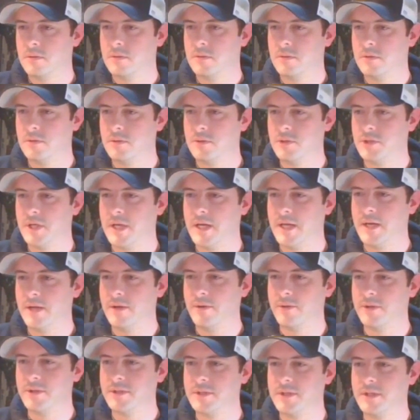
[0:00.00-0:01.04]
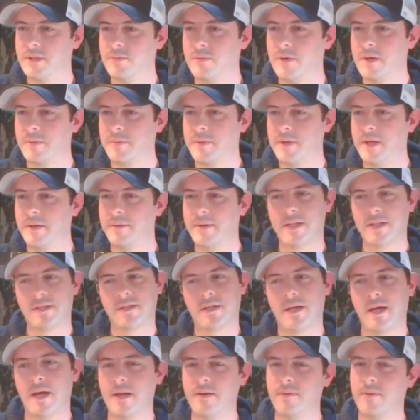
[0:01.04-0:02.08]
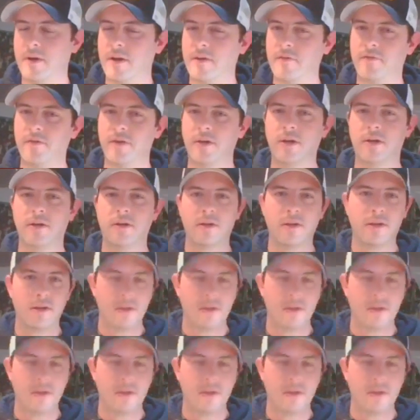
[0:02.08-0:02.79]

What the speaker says: Too shiny, only see the webcam. That's kind of what I figured.